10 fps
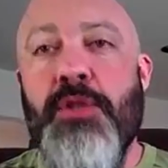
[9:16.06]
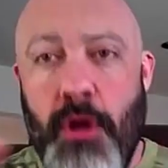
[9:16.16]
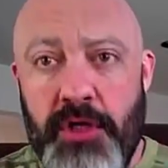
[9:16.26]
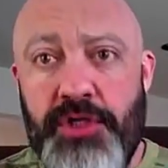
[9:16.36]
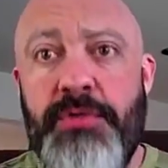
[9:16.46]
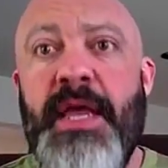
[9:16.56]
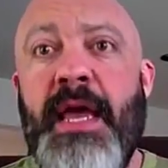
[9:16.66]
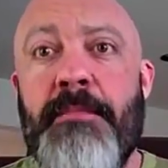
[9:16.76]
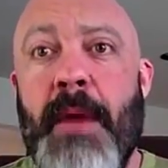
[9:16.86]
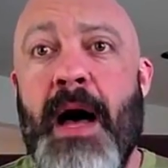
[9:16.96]
As long as you
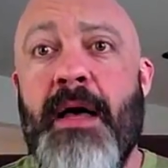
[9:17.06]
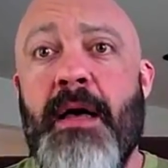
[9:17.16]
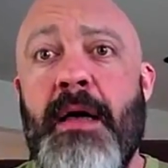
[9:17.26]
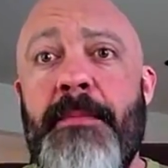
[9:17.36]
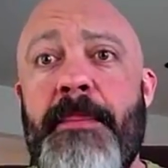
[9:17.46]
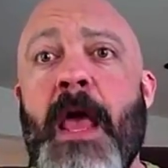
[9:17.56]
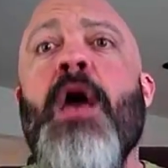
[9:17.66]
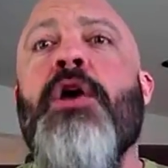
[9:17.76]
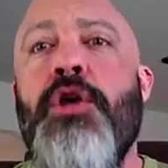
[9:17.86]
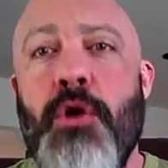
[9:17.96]
take maca,
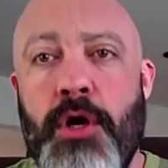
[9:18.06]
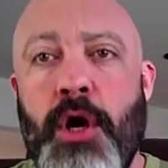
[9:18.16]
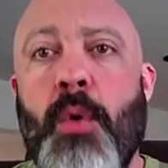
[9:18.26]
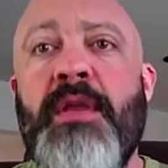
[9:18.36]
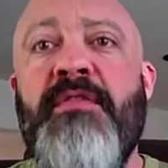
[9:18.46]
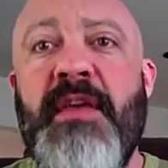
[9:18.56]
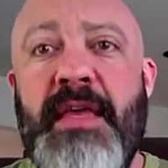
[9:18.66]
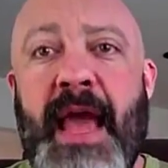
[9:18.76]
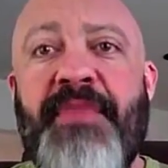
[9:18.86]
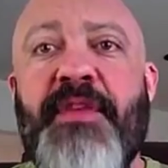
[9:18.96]
you're going
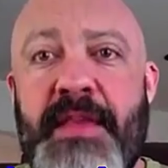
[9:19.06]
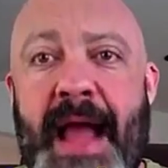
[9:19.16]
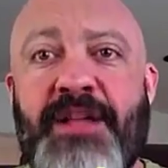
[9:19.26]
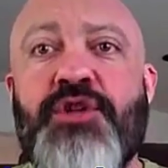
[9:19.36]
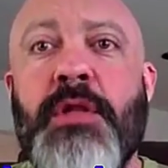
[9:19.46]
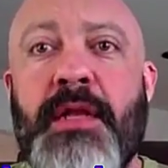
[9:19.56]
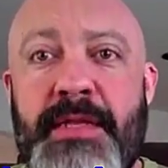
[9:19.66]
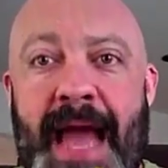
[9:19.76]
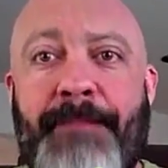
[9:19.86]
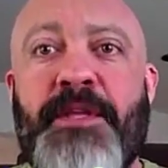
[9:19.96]
to get the
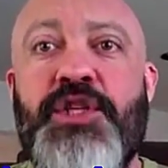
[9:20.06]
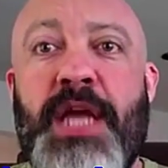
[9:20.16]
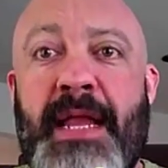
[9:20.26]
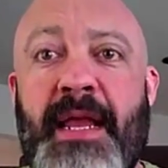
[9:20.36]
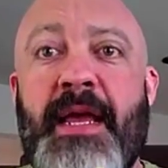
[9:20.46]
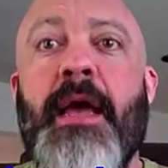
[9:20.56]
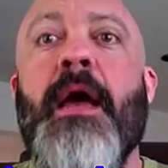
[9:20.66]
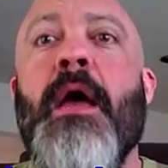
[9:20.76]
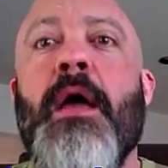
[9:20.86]
natural adaptogenic